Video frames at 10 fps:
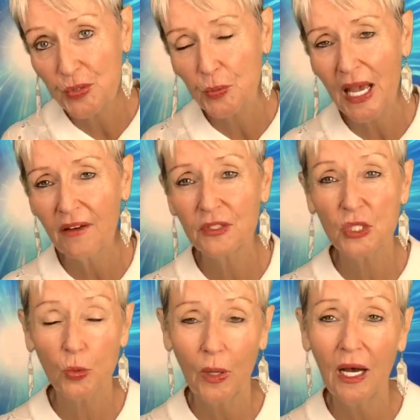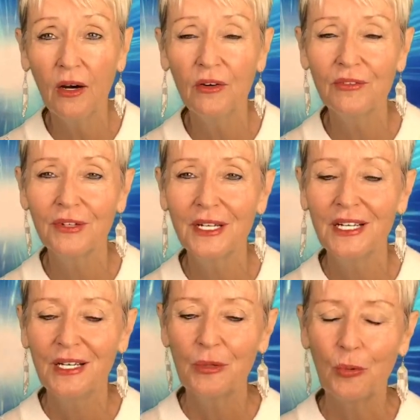We have a 12
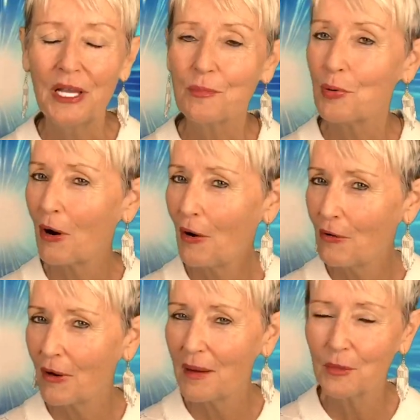week program